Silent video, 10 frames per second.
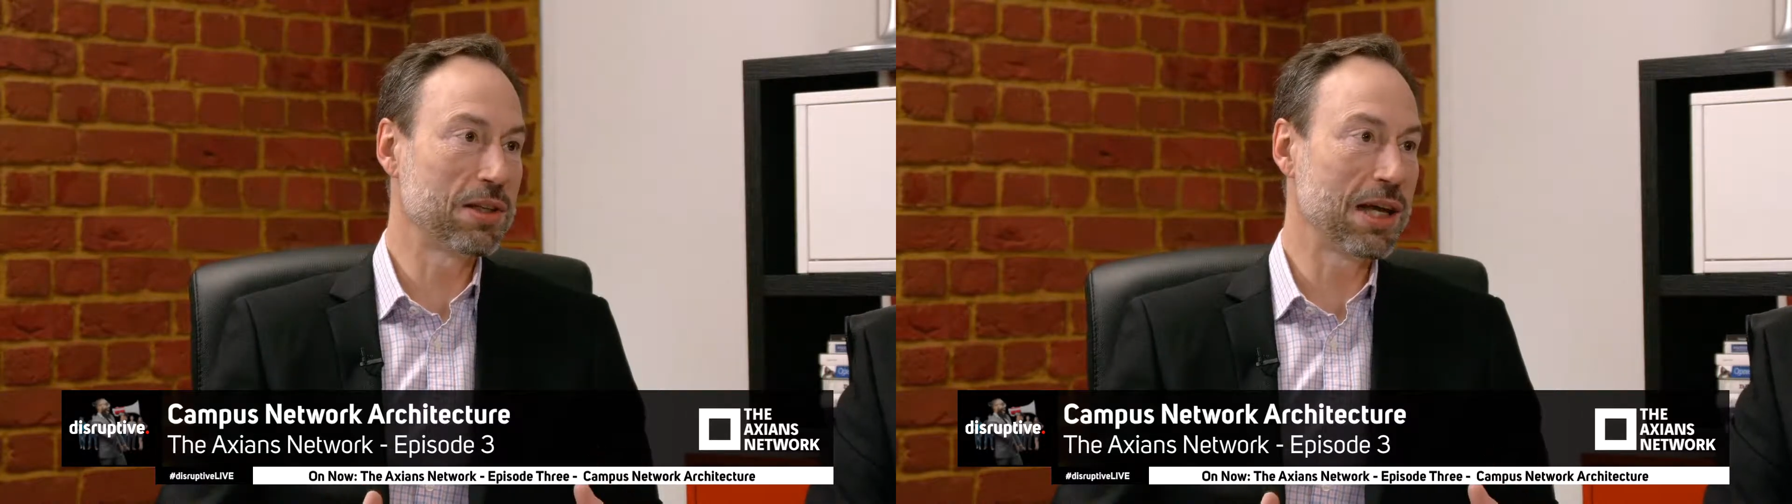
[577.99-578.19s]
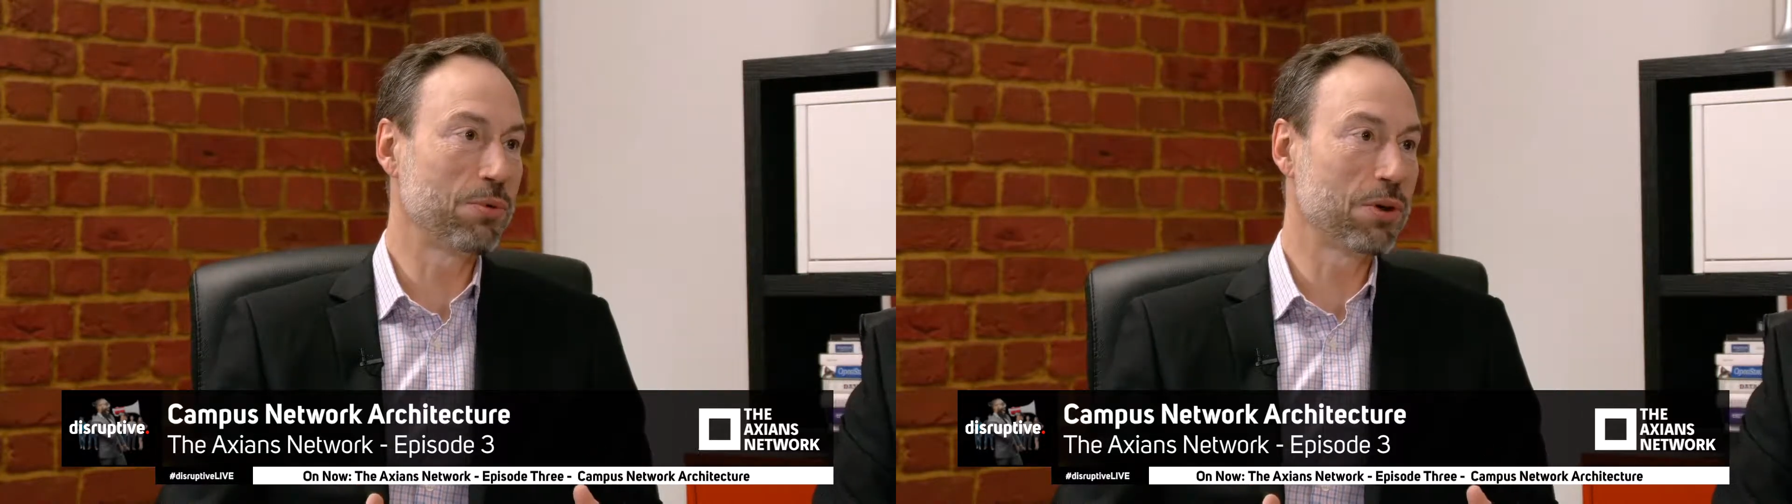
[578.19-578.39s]

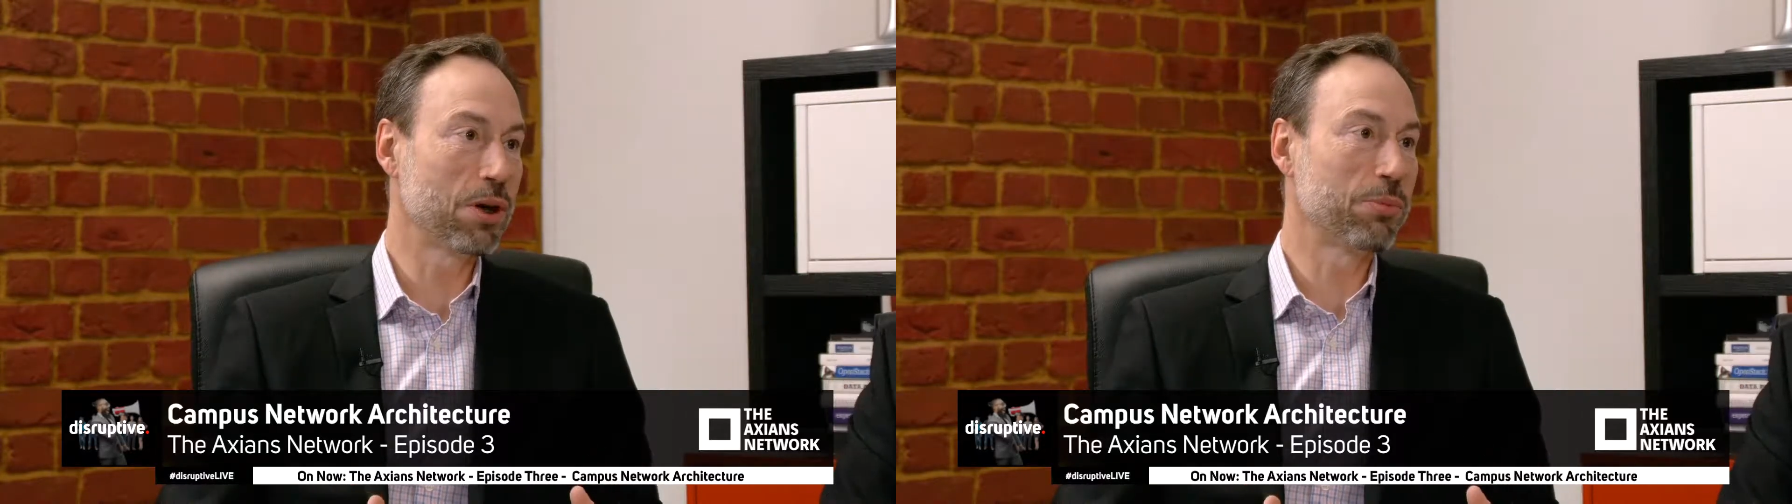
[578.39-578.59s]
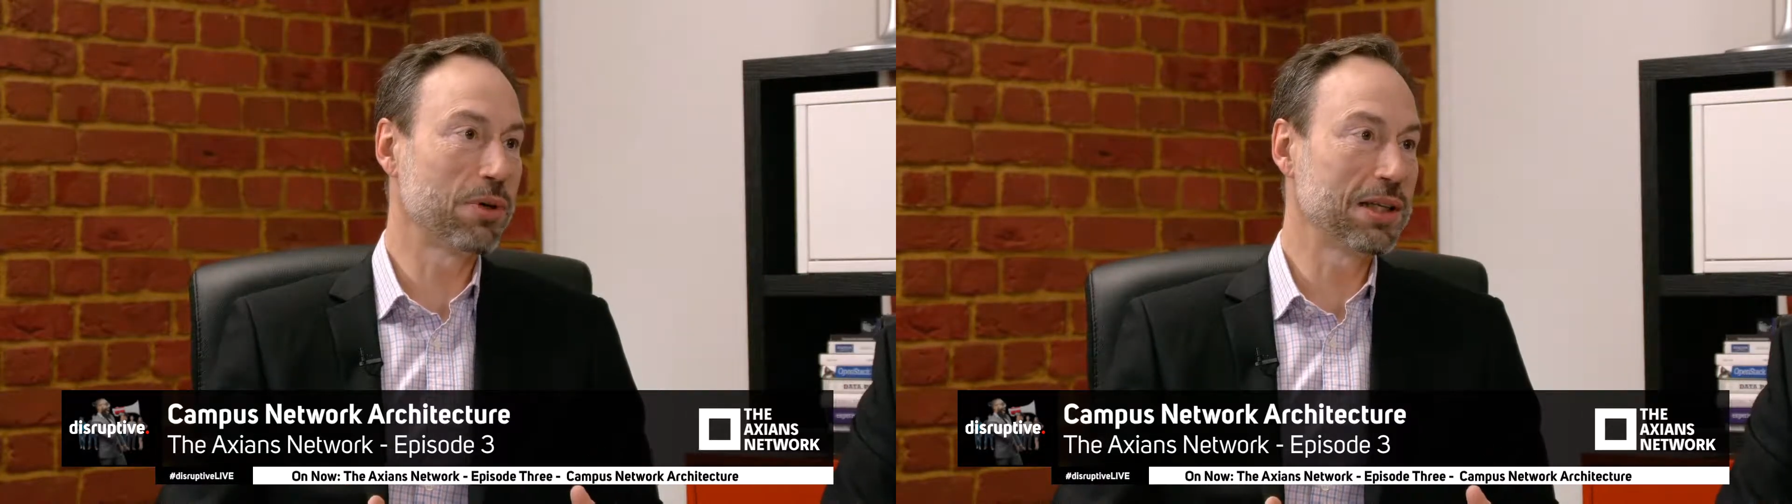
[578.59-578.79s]
network
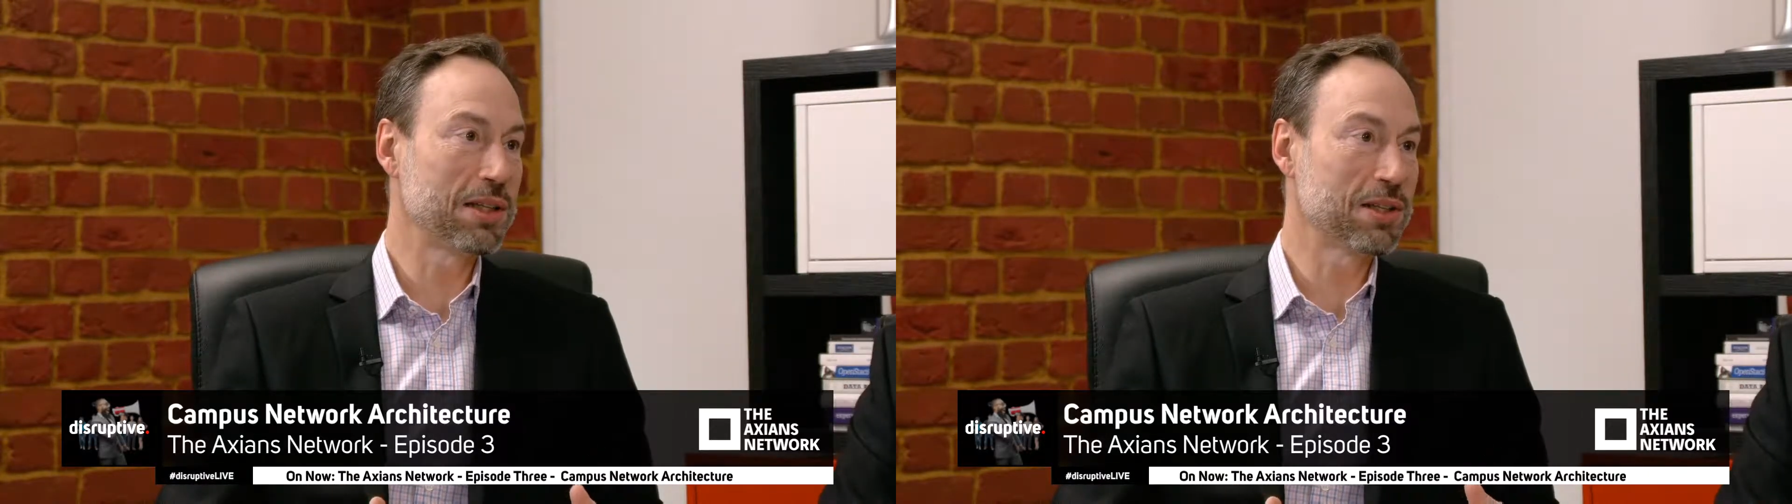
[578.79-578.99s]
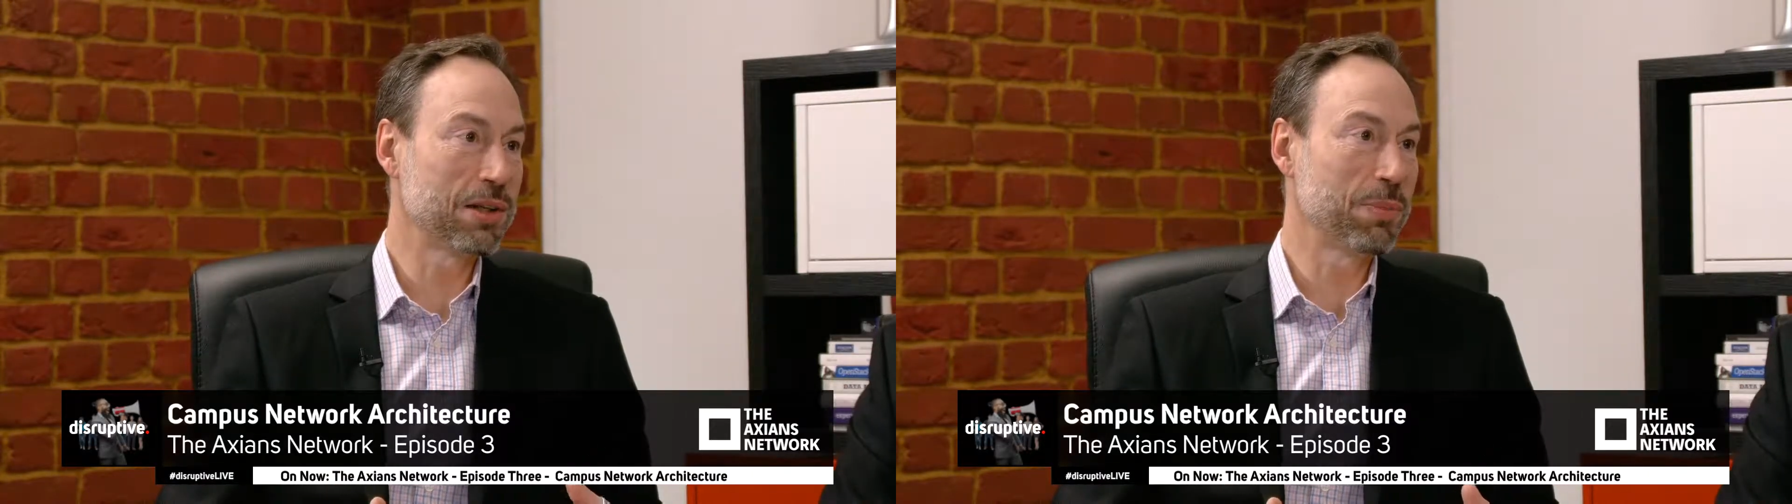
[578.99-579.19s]

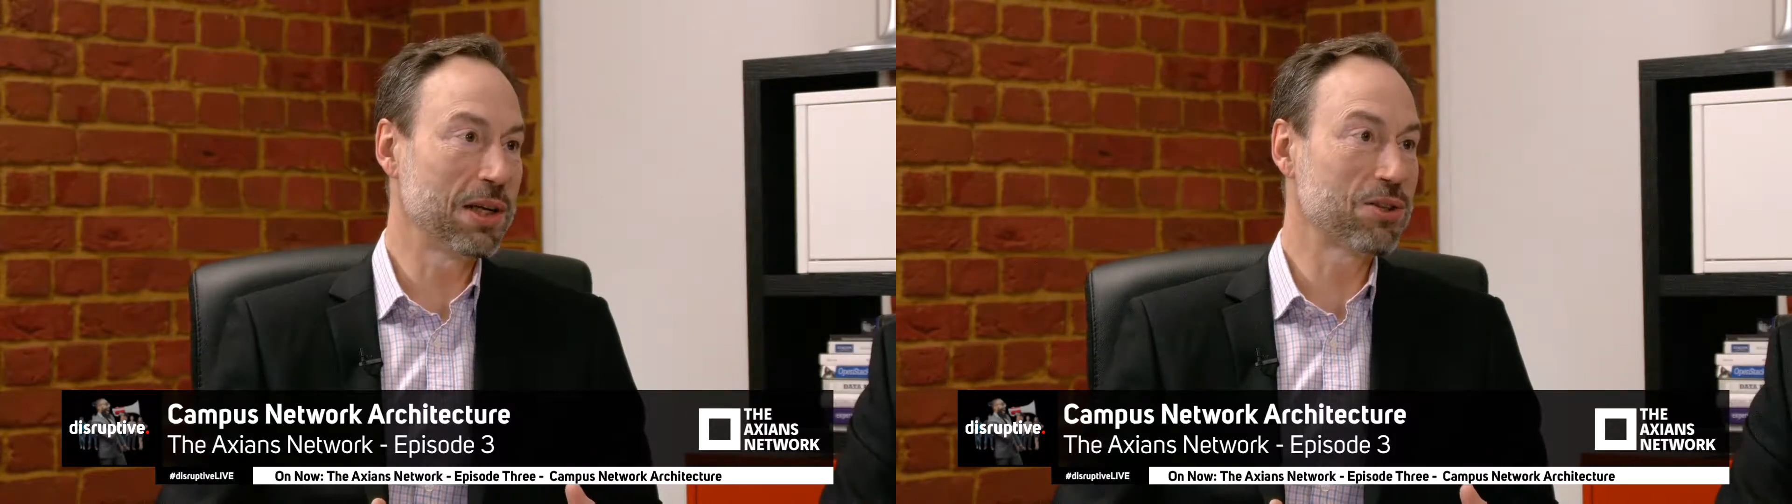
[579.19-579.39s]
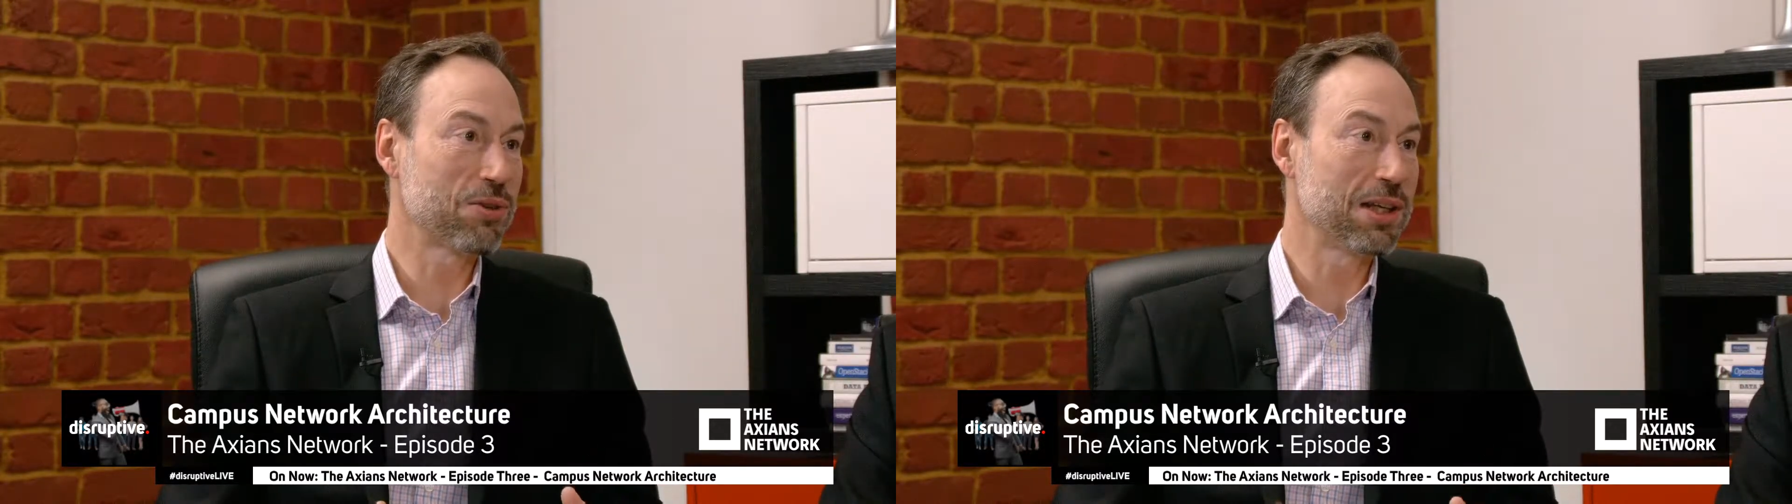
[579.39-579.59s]
operators and
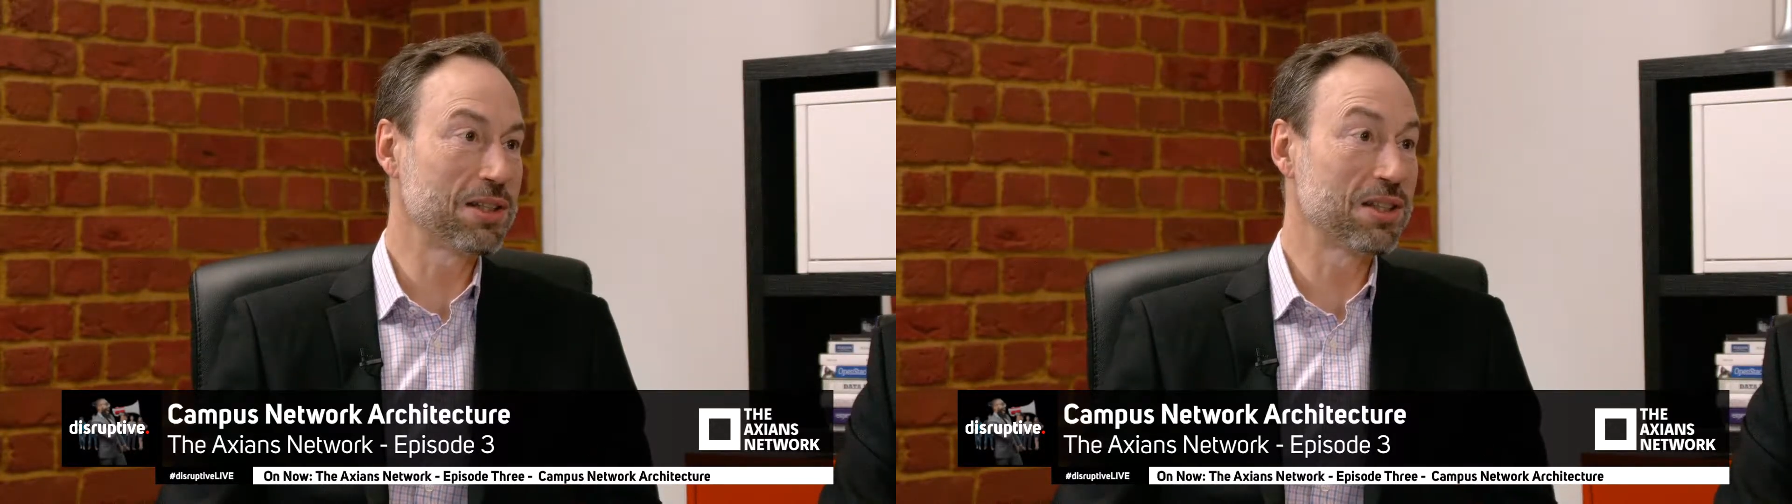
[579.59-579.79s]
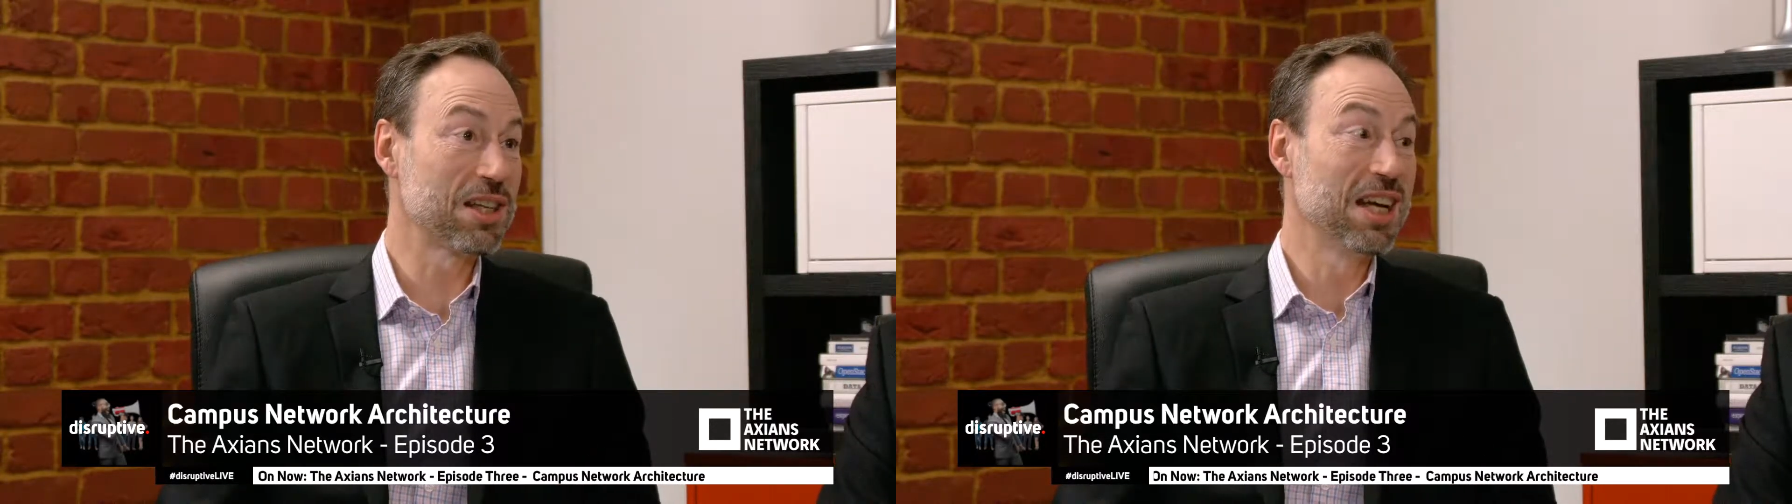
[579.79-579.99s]

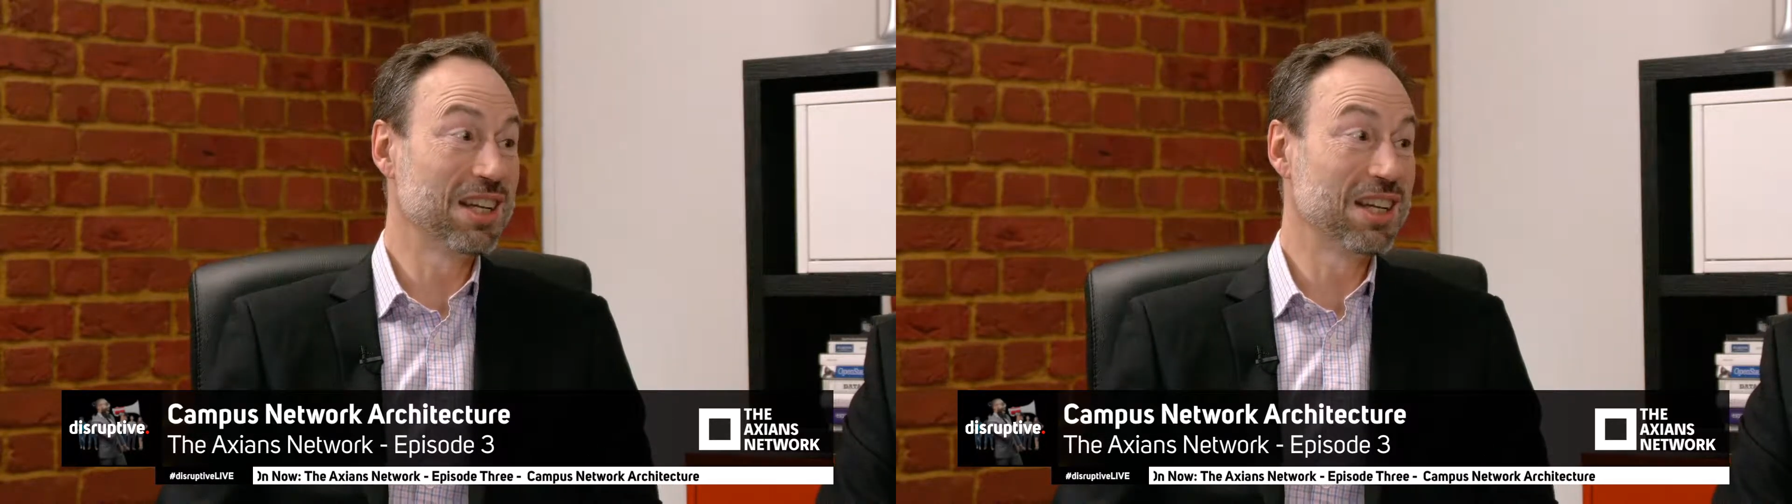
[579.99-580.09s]
administrators